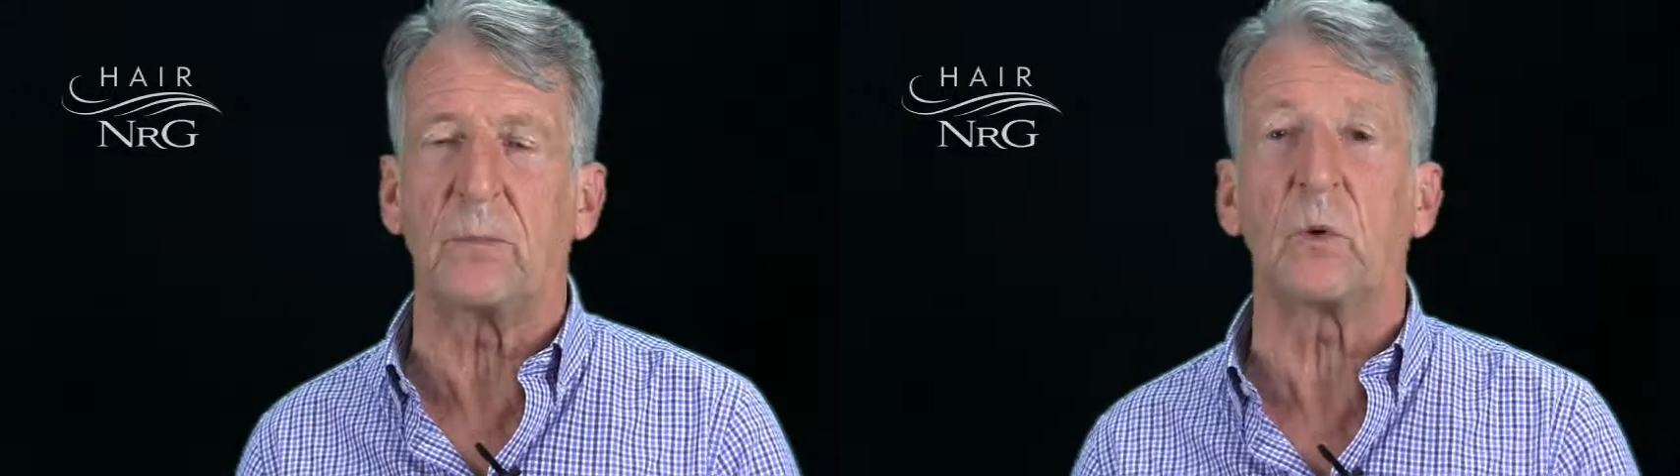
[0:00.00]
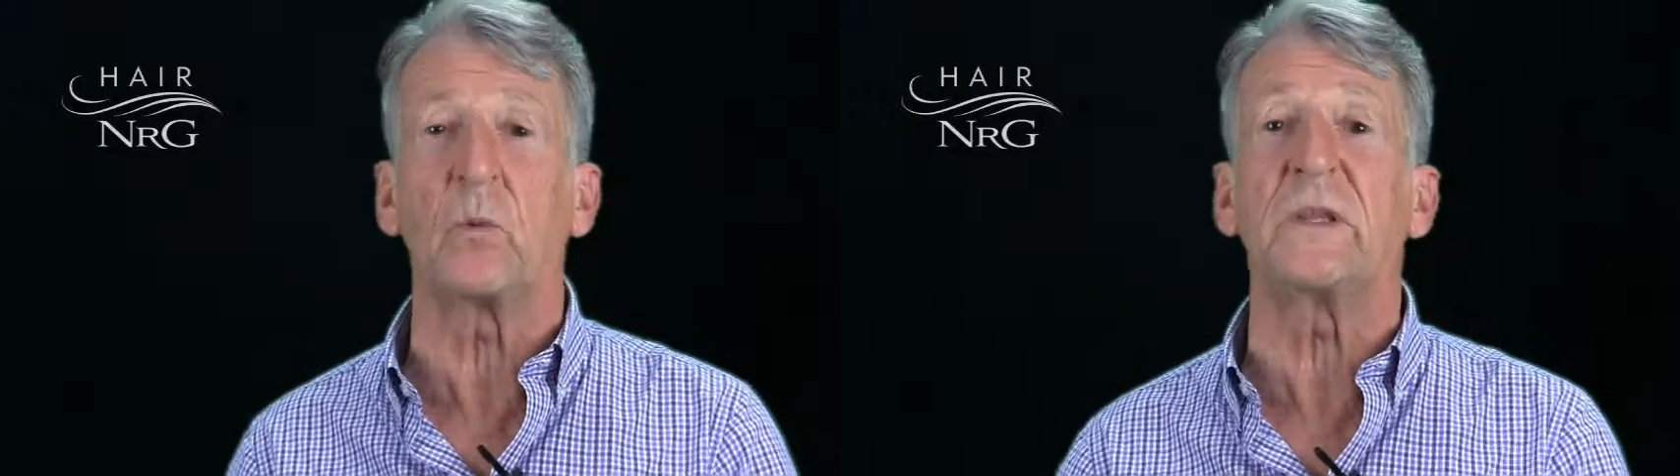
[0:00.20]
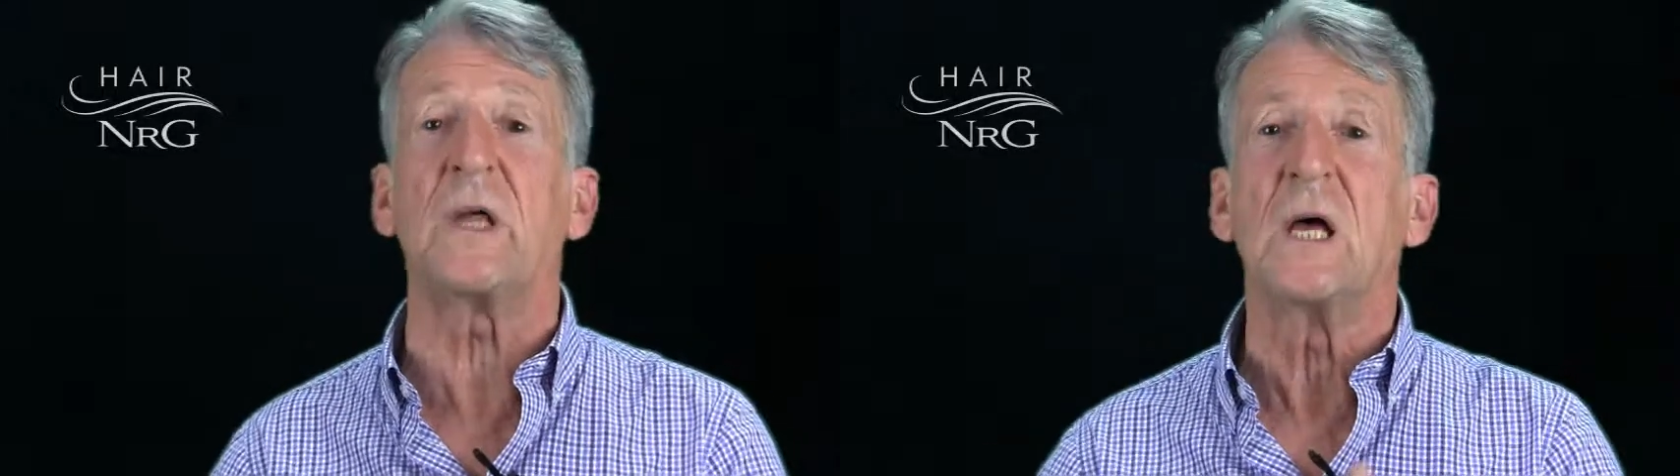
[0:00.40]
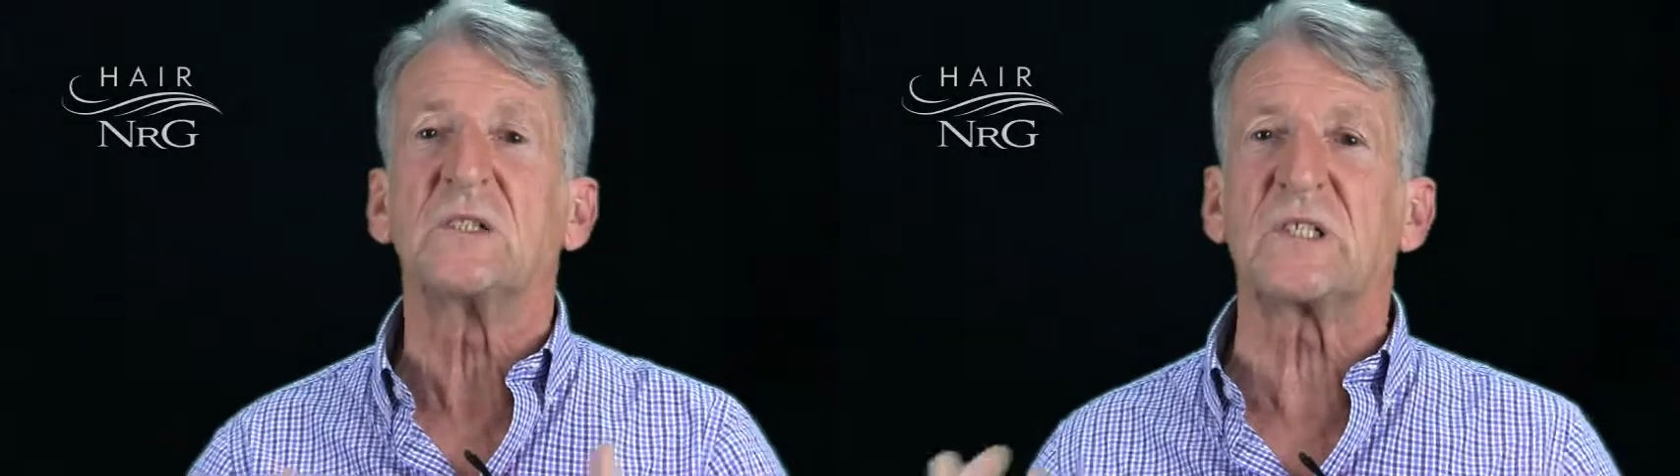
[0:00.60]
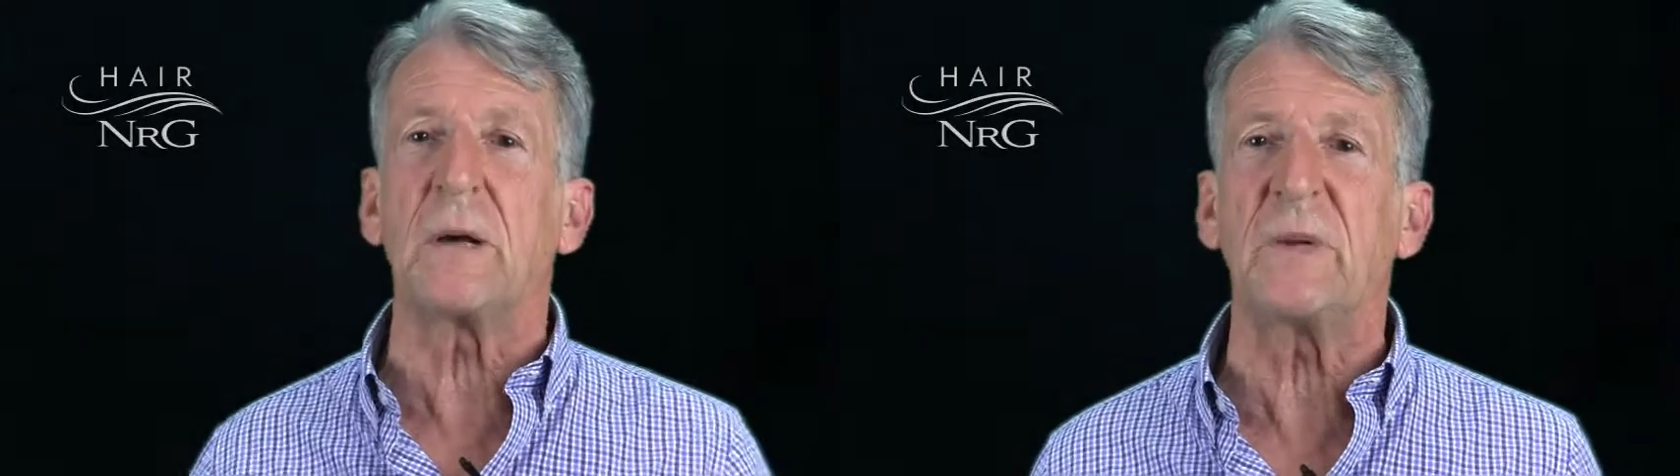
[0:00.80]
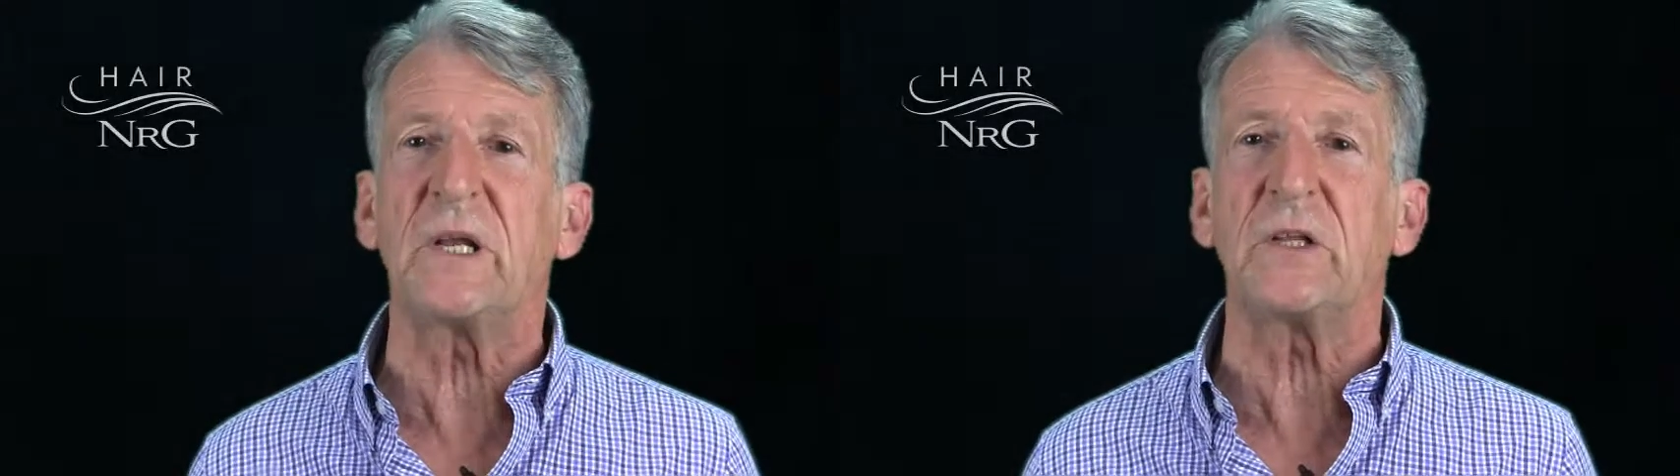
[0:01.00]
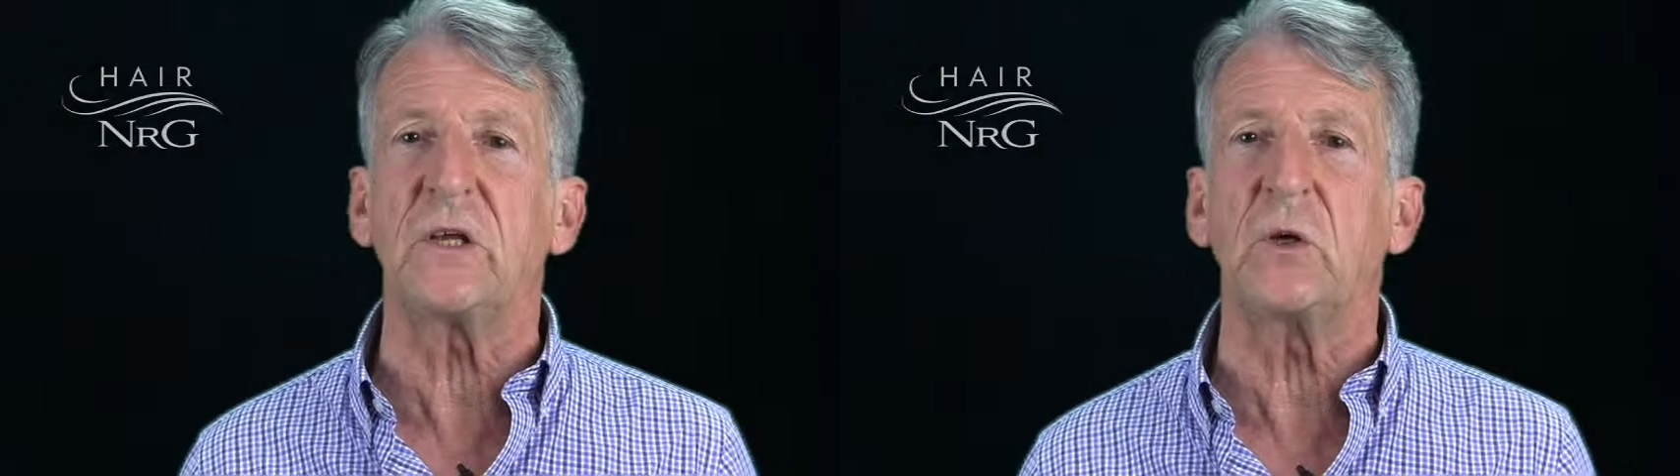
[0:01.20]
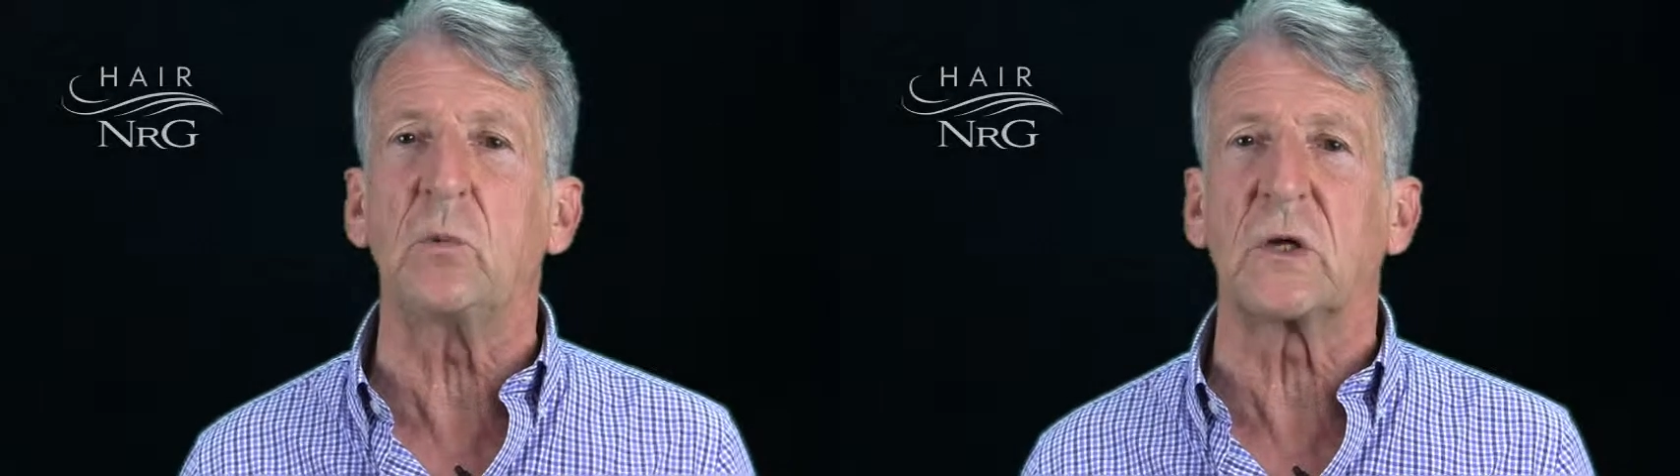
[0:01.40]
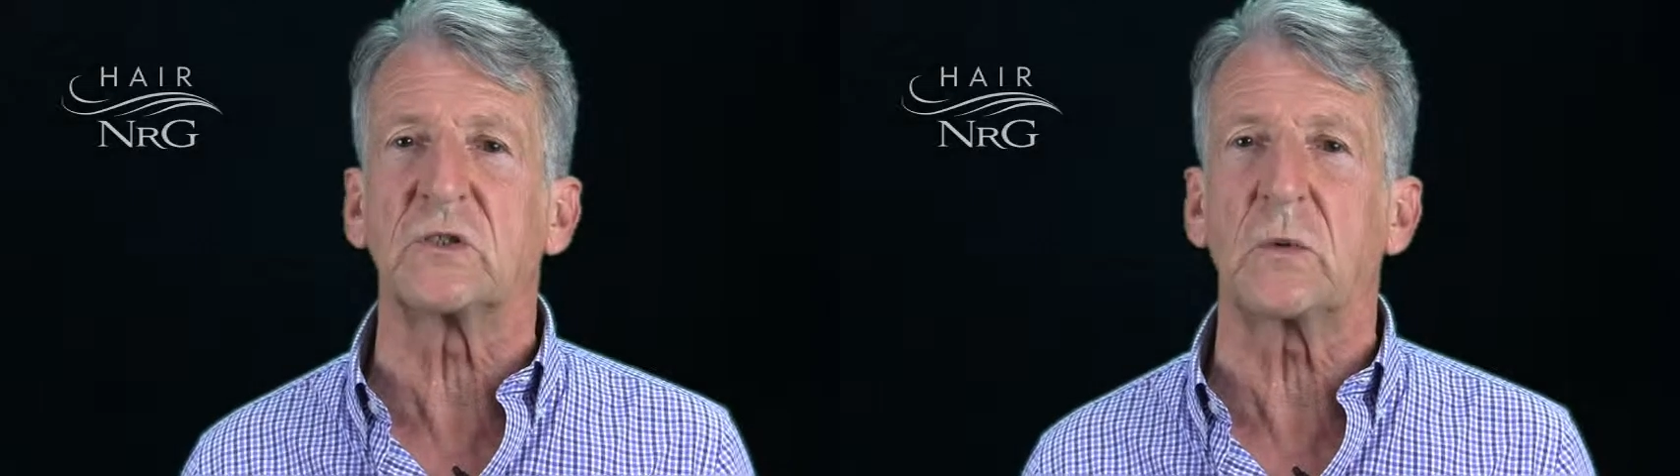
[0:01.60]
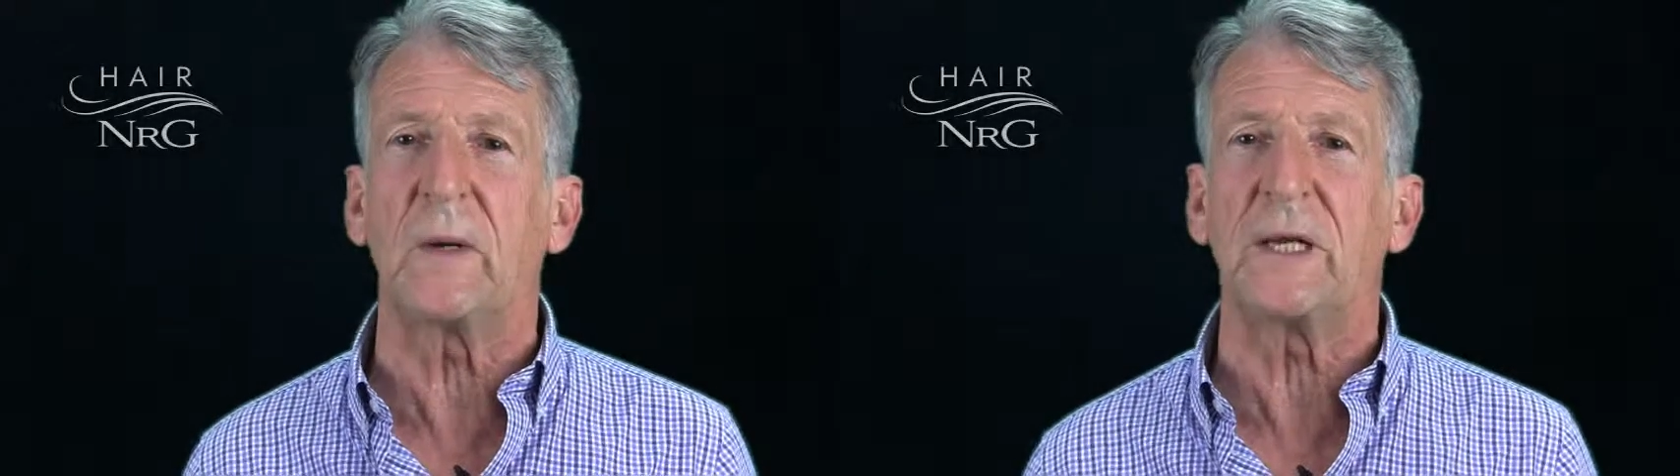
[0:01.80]
but with somebody that you want
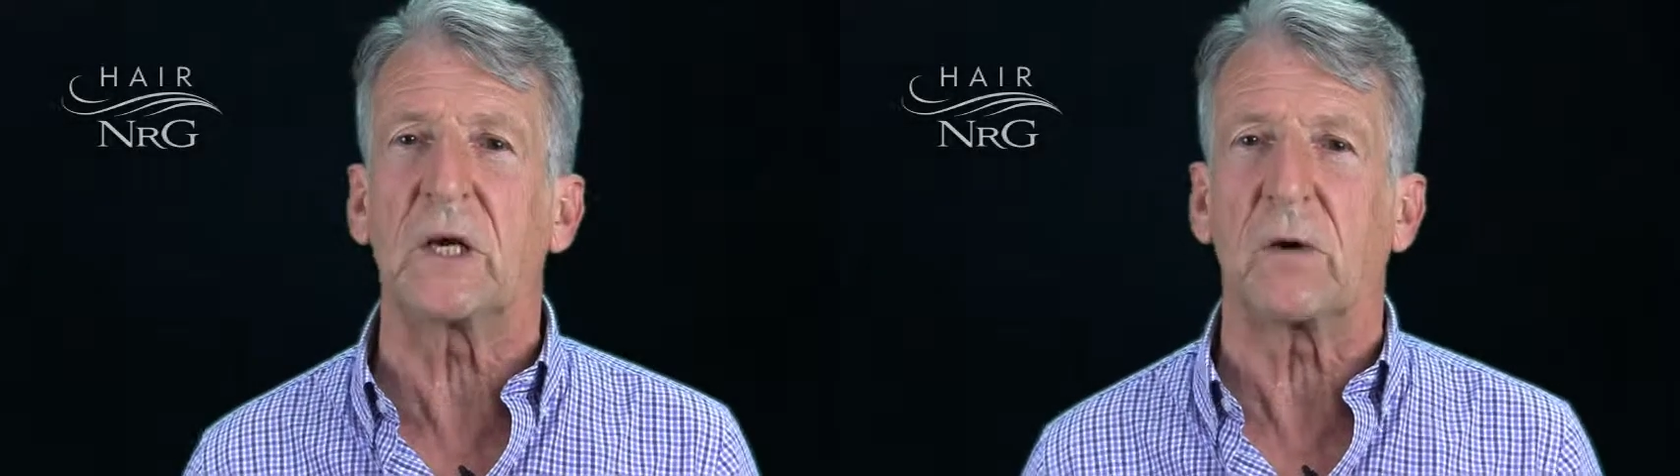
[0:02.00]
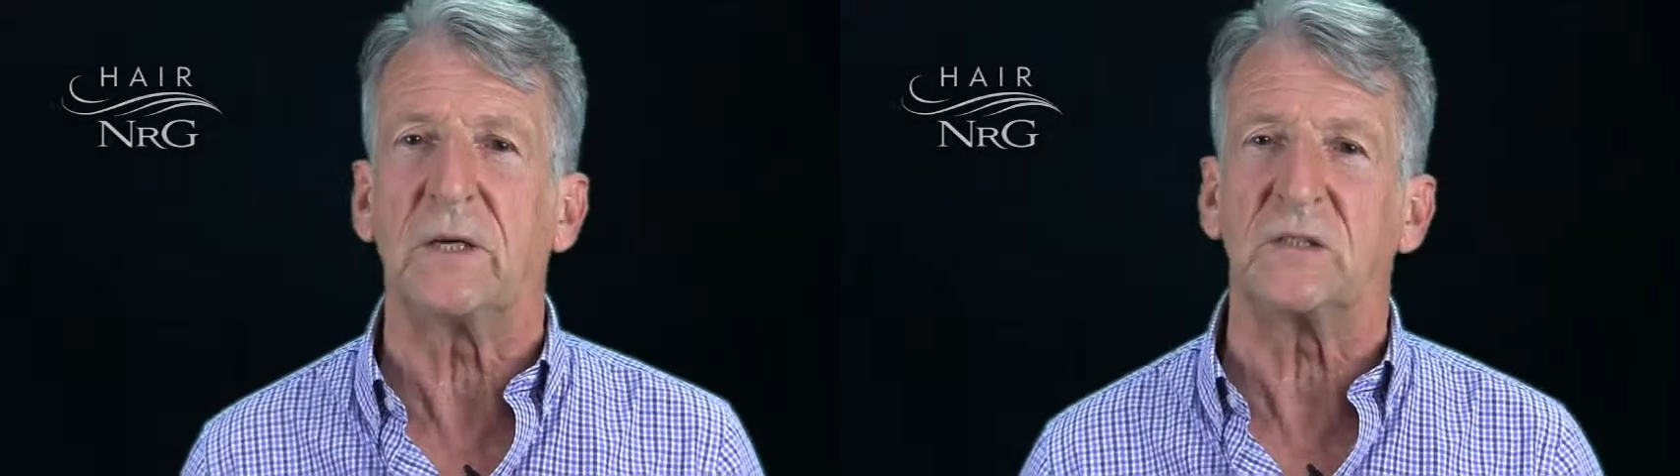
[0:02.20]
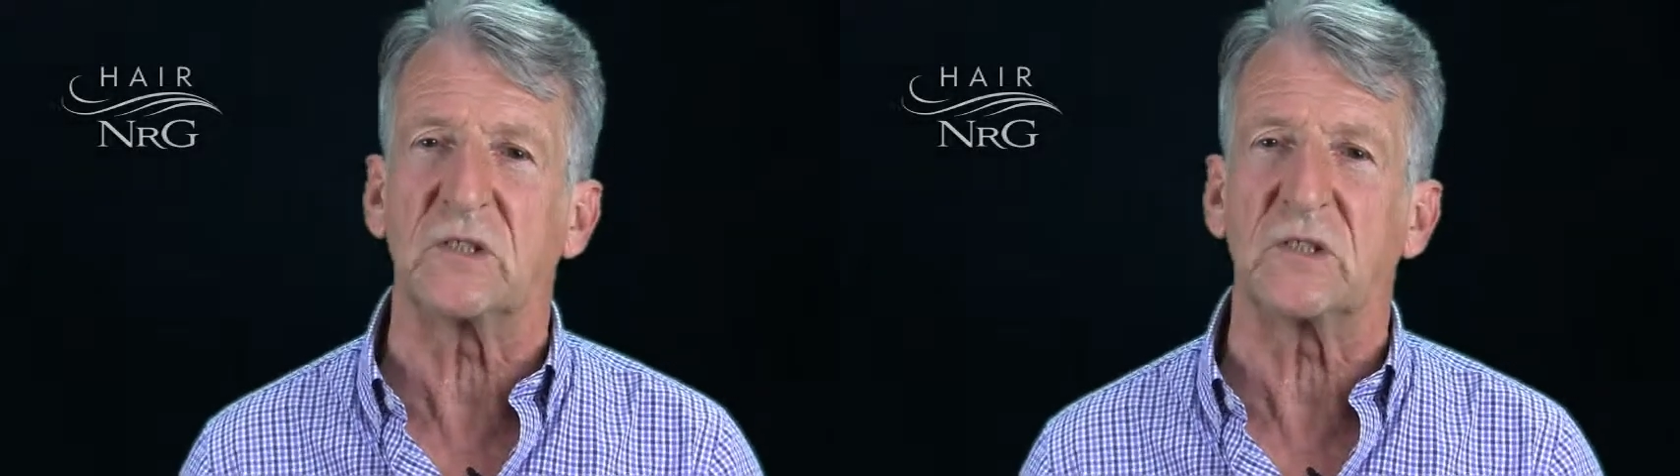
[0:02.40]
to encourage,